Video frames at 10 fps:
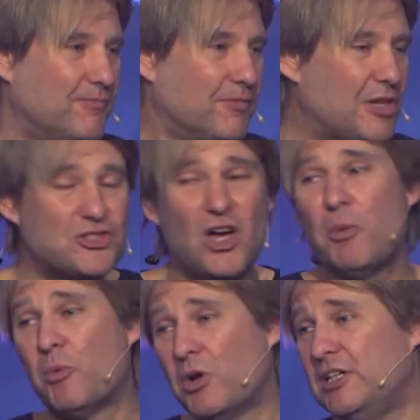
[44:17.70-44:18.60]
That's all
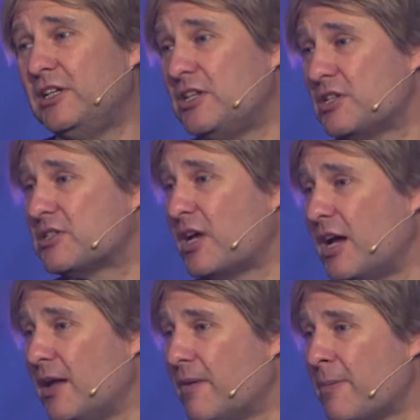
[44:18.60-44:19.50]
we really need to say.
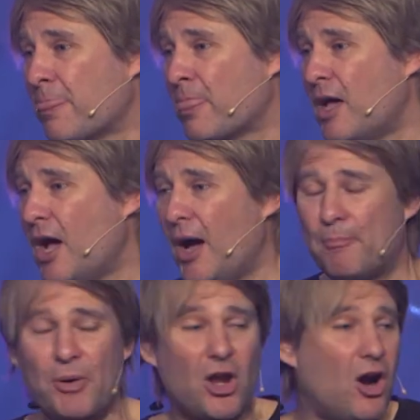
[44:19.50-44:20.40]

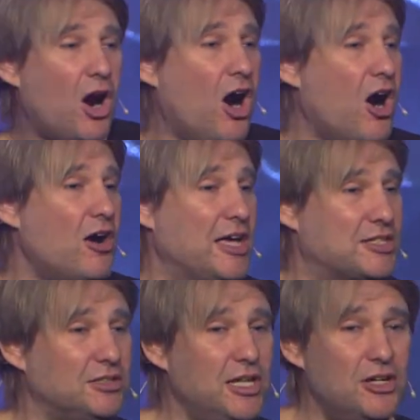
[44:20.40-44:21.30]
But our heart as a
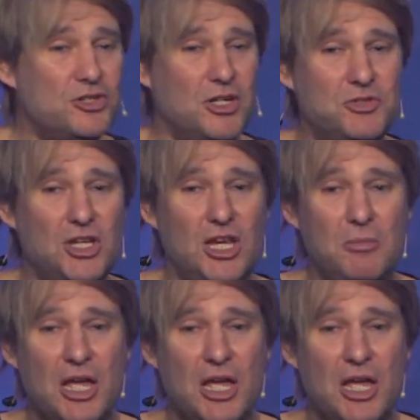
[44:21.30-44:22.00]
leadership team